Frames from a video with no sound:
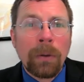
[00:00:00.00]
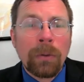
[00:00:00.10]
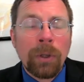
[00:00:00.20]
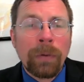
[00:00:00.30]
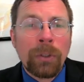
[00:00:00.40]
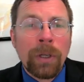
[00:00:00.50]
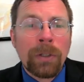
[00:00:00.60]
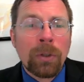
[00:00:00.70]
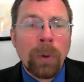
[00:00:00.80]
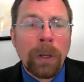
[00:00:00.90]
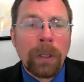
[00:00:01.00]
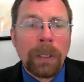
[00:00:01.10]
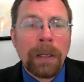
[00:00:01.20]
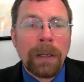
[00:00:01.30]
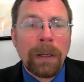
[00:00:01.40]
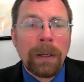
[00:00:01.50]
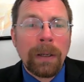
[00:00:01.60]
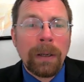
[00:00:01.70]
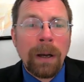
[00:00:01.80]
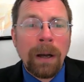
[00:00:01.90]
serving justice quickly,
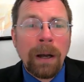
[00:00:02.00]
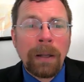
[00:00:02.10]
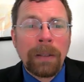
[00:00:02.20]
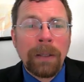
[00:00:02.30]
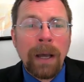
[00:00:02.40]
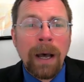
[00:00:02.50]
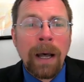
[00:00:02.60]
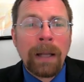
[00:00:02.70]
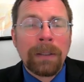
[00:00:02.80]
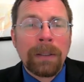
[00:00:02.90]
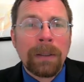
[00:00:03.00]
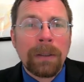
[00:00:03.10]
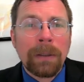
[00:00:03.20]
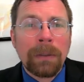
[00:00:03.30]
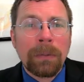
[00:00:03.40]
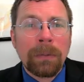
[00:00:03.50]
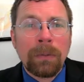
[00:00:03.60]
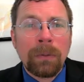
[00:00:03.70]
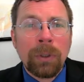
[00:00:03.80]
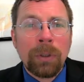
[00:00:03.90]
not
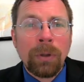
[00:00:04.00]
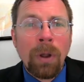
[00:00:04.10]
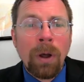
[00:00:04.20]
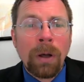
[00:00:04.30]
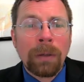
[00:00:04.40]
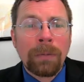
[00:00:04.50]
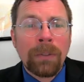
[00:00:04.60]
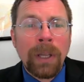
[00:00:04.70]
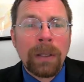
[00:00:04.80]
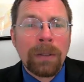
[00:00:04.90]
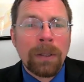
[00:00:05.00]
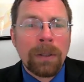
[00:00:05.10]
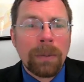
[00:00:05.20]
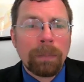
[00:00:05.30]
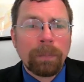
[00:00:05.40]
just long sentences.